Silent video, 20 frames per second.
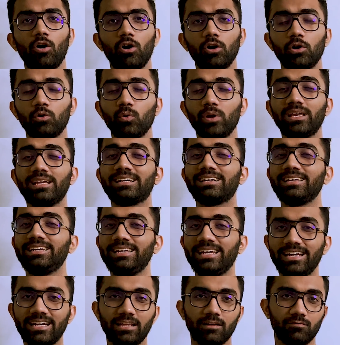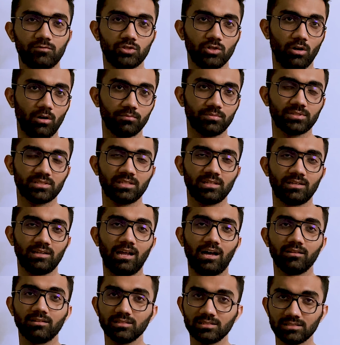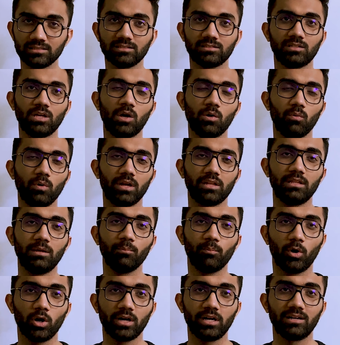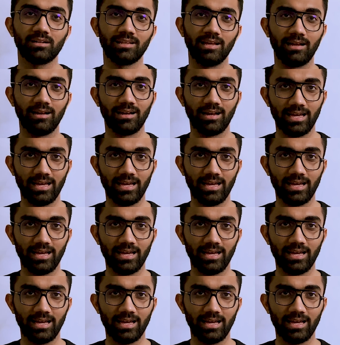or doing creative jobs. Now, this is where the important thing